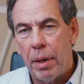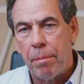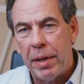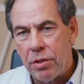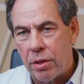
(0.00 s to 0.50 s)

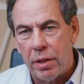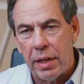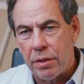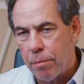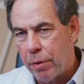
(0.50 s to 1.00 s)
A patient
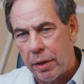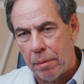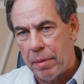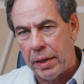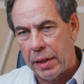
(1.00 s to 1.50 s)
isn't put
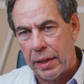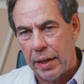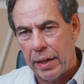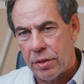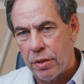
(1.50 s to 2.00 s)
in a body
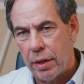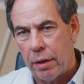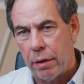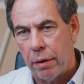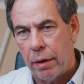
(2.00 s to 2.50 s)
cast.
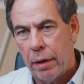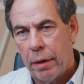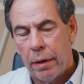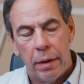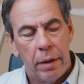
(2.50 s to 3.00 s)
The
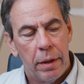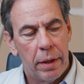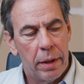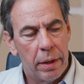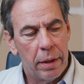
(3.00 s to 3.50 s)

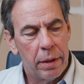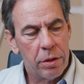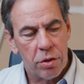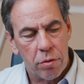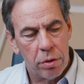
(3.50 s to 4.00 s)

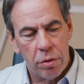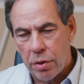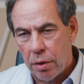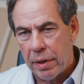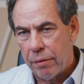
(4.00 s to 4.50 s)

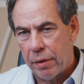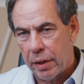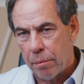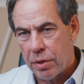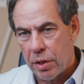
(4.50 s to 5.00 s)
screws hold
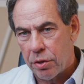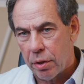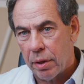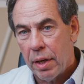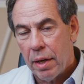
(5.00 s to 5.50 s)
everything in
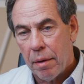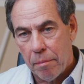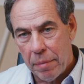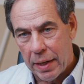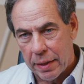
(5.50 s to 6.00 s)
position,
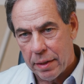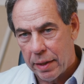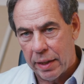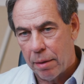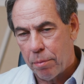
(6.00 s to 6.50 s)
but
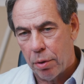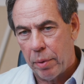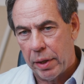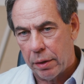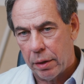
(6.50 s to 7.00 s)
they can't put
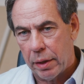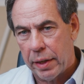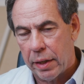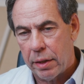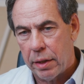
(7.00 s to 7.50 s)
weight on their
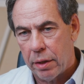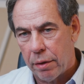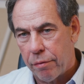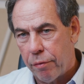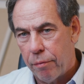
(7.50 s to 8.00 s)
leg
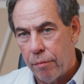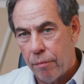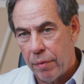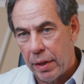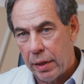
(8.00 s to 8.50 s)
until the
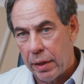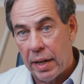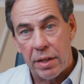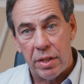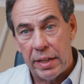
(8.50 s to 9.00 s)

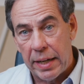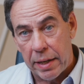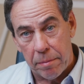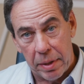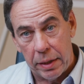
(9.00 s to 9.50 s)

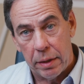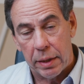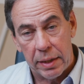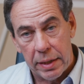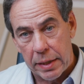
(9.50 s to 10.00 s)
osteotomy,
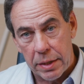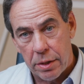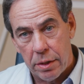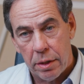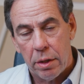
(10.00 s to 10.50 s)
the
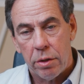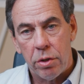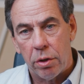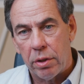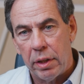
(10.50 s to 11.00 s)
cuts,
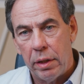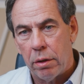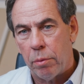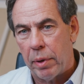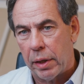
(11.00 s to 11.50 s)
start to
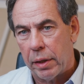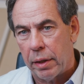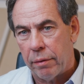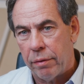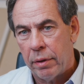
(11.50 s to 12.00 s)
heal well
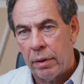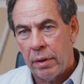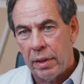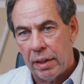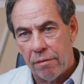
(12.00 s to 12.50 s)
enough
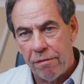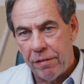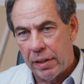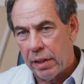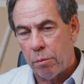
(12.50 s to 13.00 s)
and
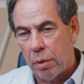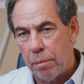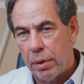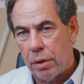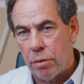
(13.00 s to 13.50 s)
fill in
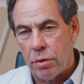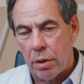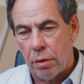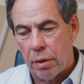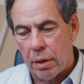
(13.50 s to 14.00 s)
with bone
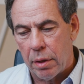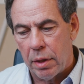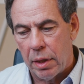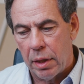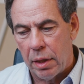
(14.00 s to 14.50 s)
so
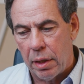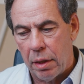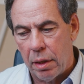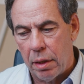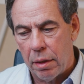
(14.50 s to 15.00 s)
that
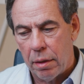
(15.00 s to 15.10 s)
the